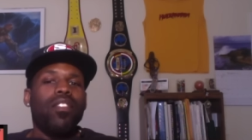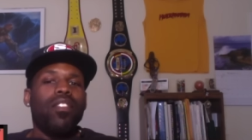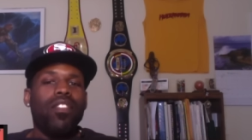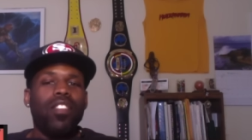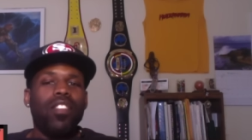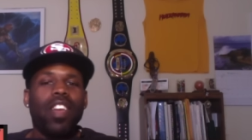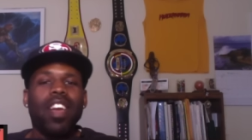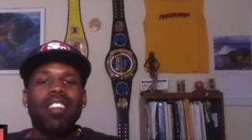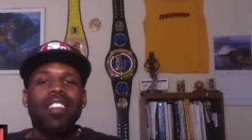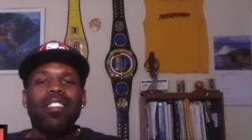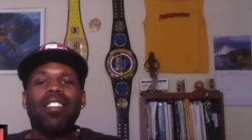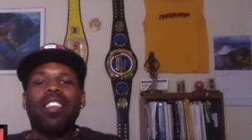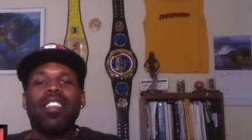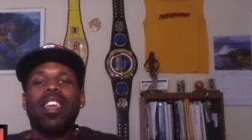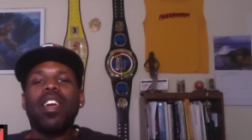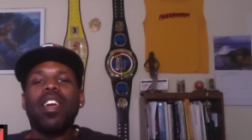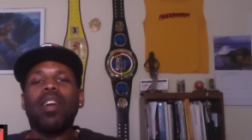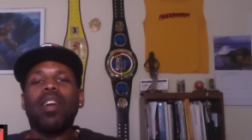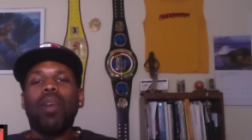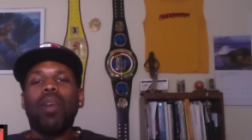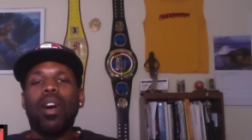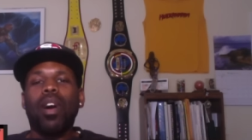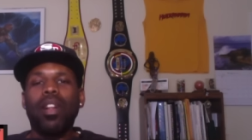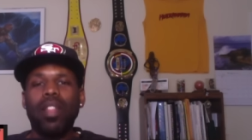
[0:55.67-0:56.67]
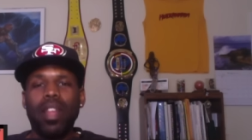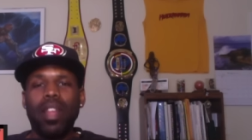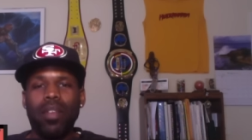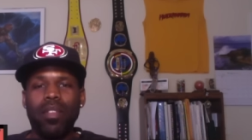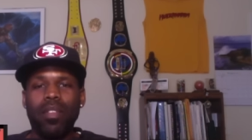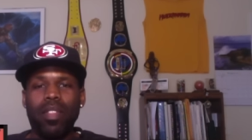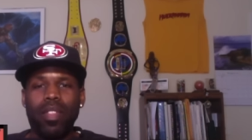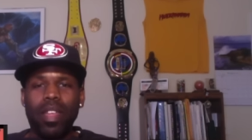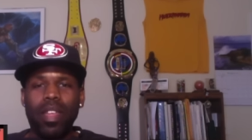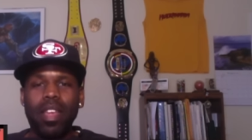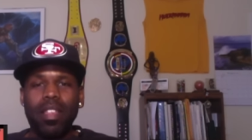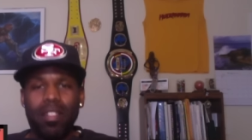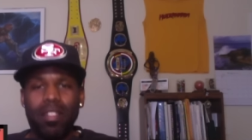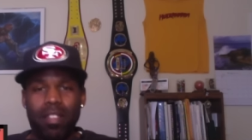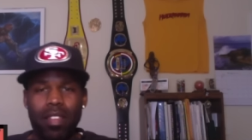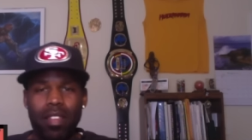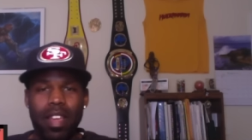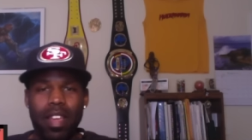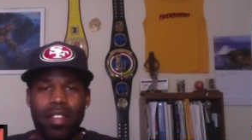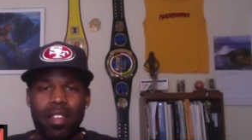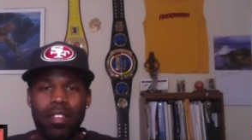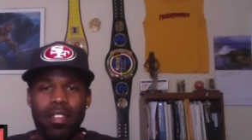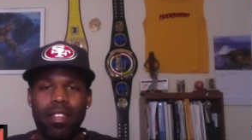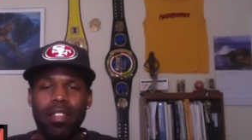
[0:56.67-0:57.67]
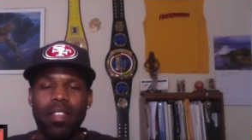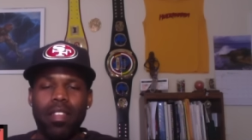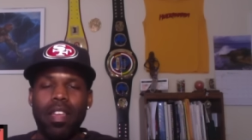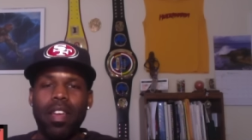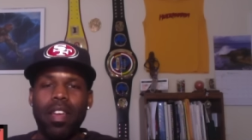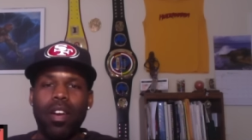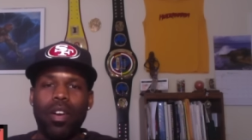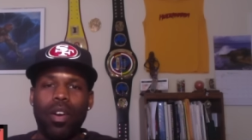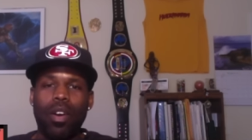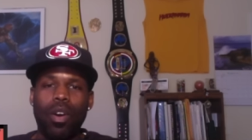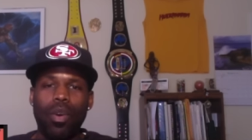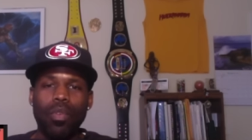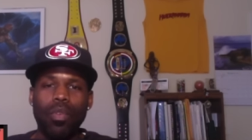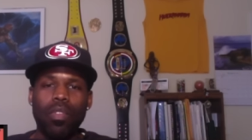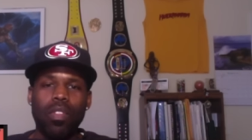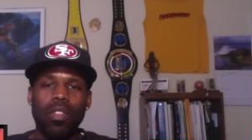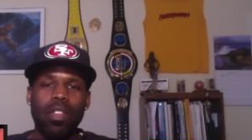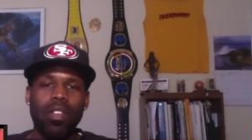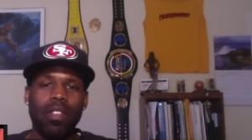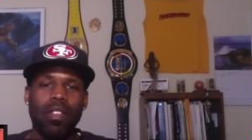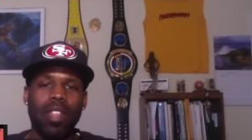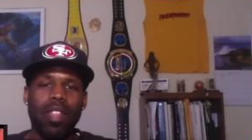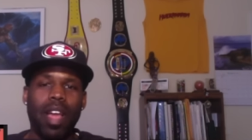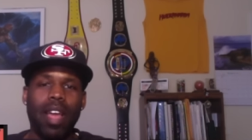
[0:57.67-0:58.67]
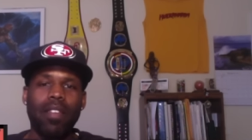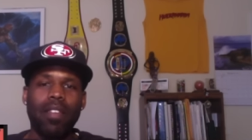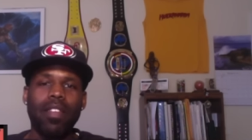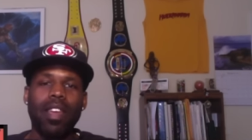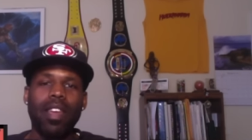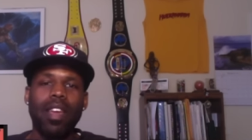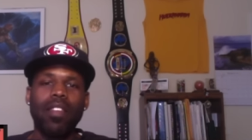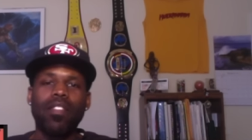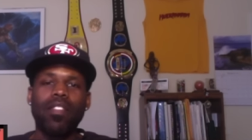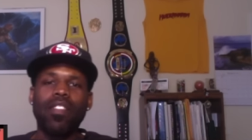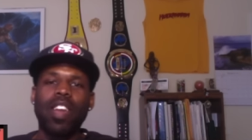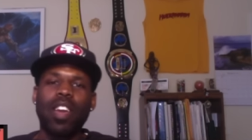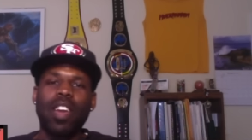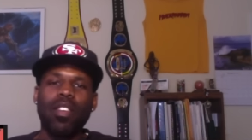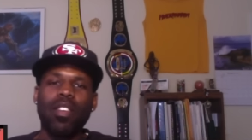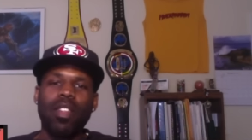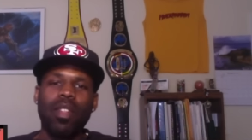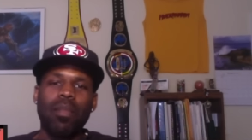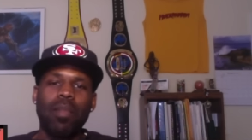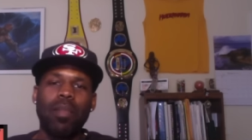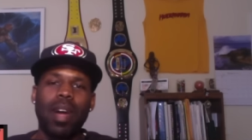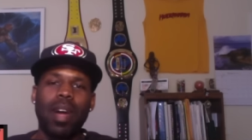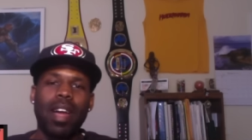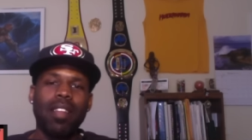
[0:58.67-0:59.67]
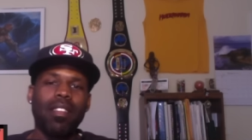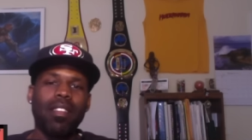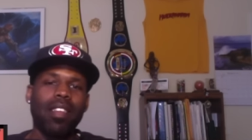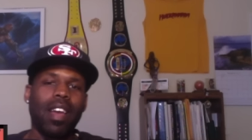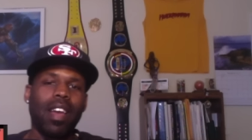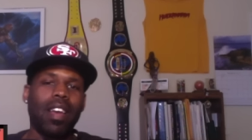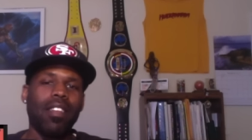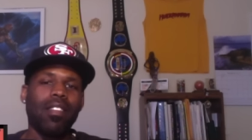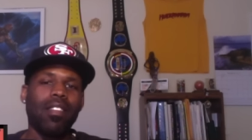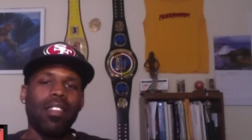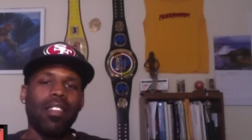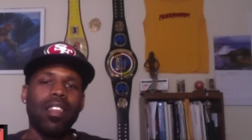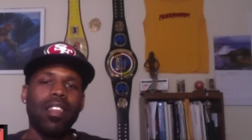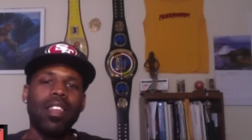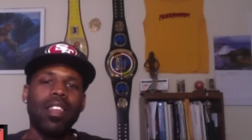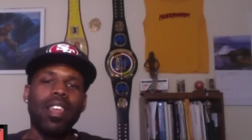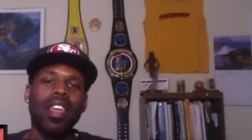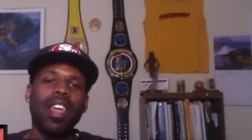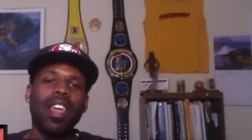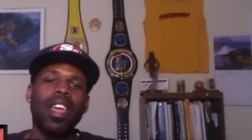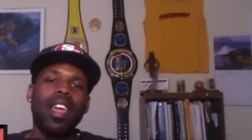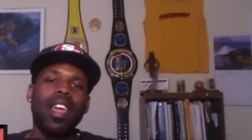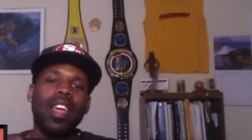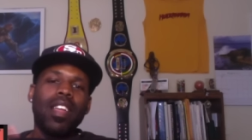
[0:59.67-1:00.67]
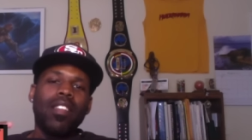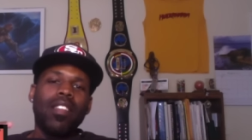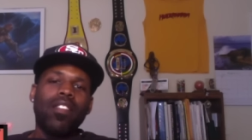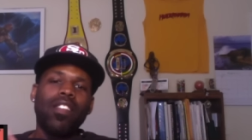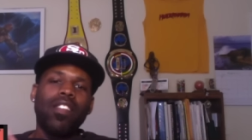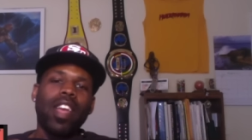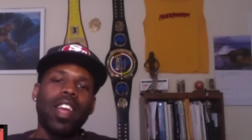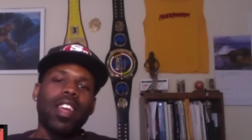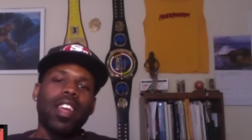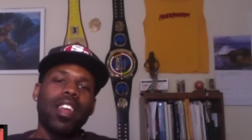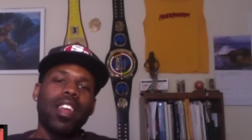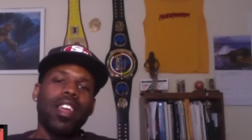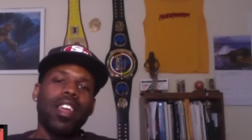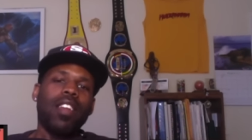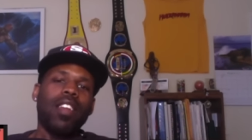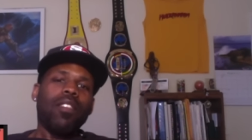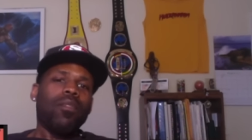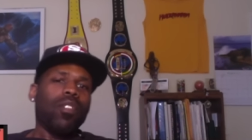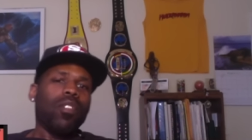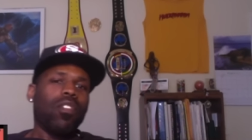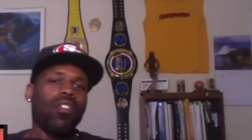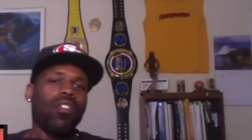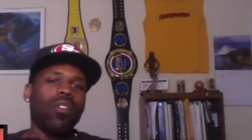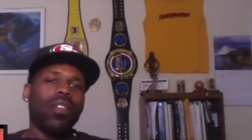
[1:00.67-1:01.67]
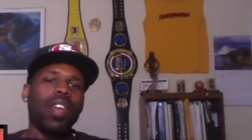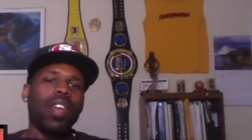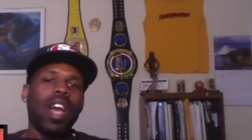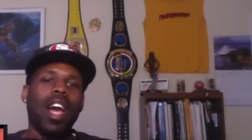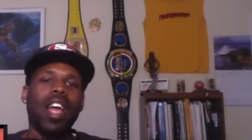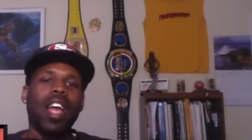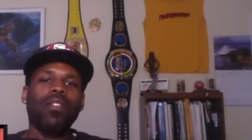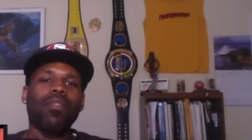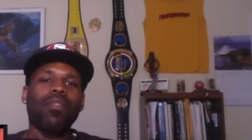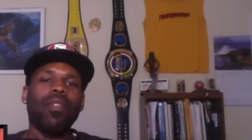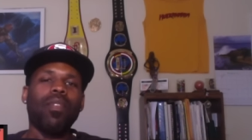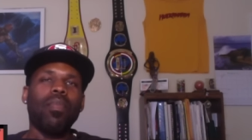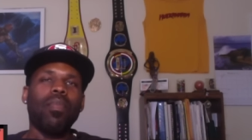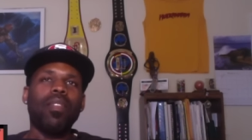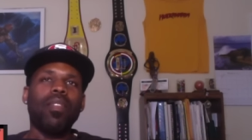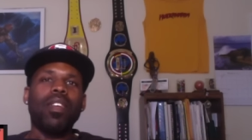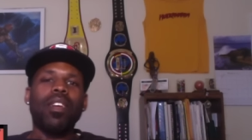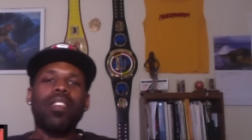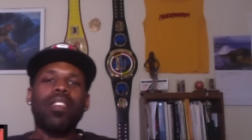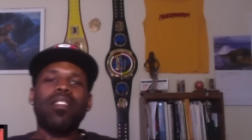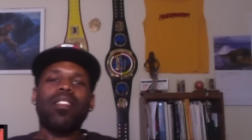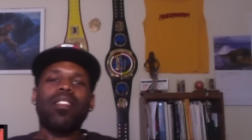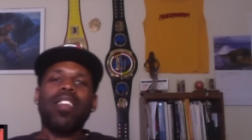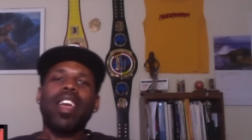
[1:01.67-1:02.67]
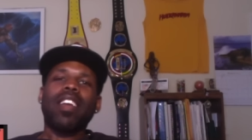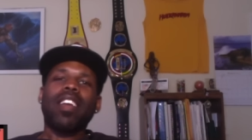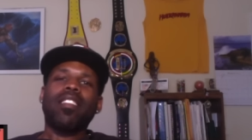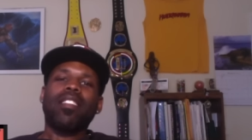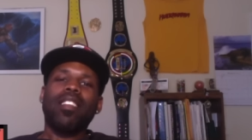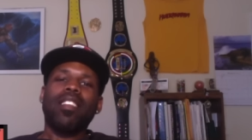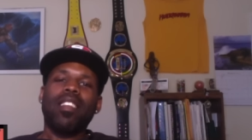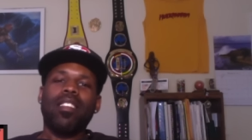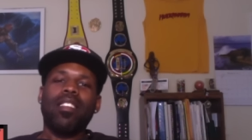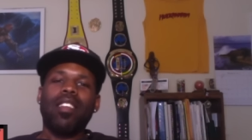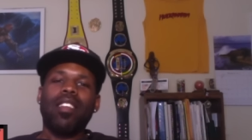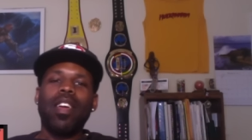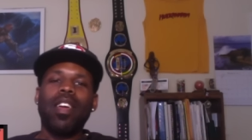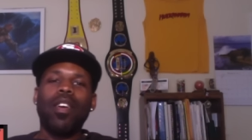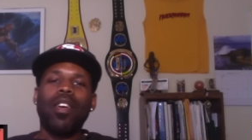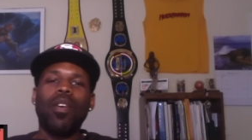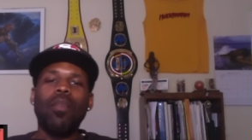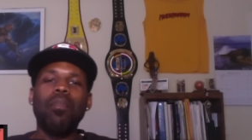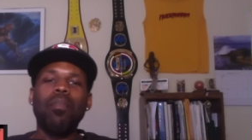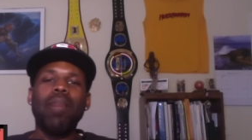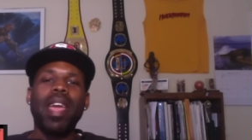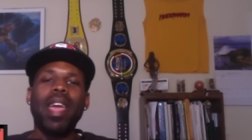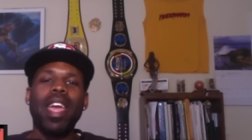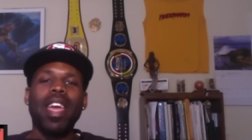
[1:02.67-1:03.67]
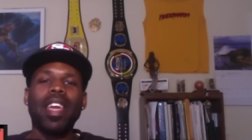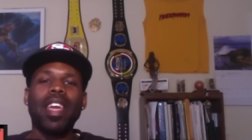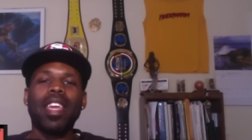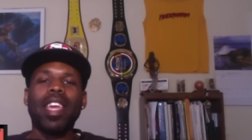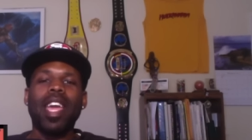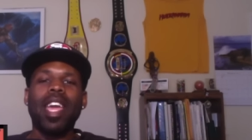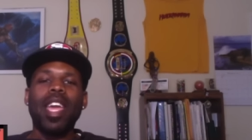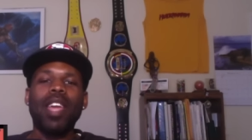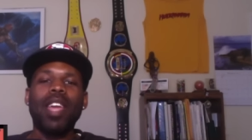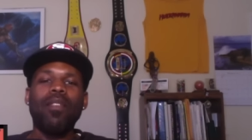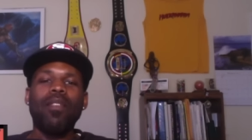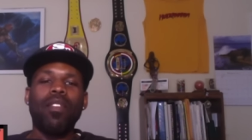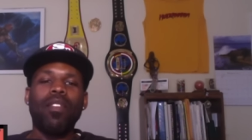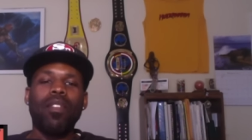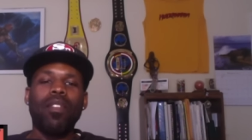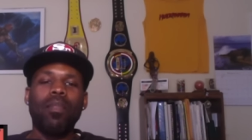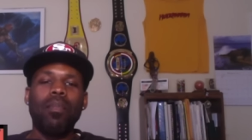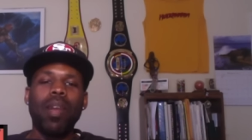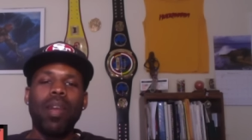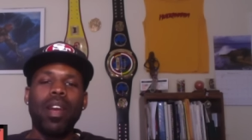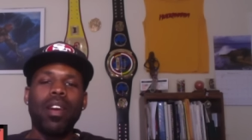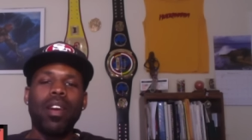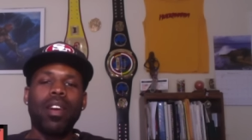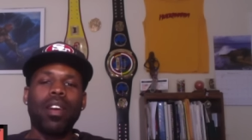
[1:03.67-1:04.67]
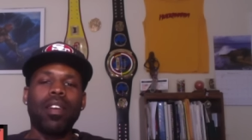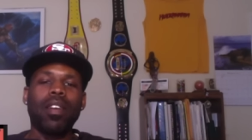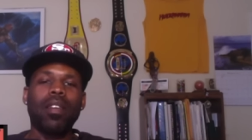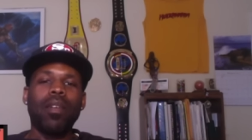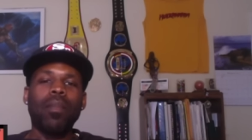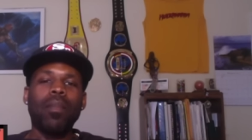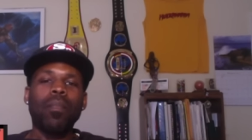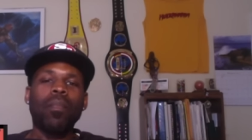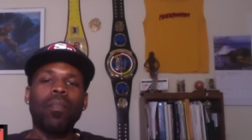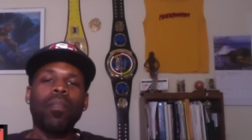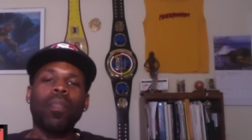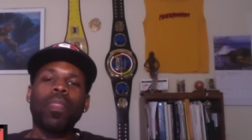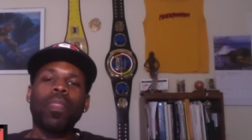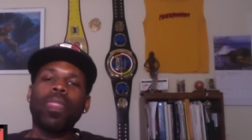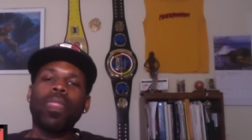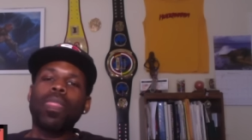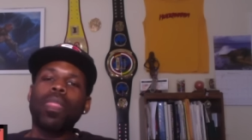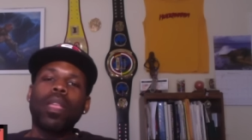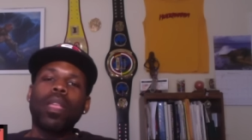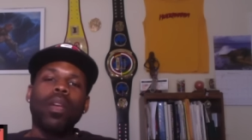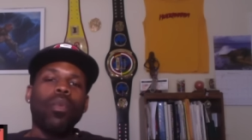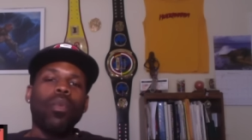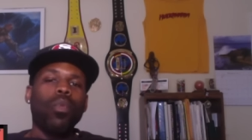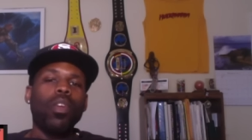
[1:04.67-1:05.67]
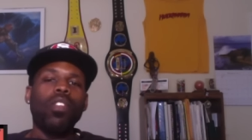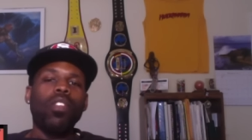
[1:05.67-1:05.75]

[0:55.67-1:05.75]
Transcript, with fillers: just damn all everything, sexy as hell, host this Life Gains channel, Lamont Tyson, checking in with you guys from the sexy as hell man cave of America. We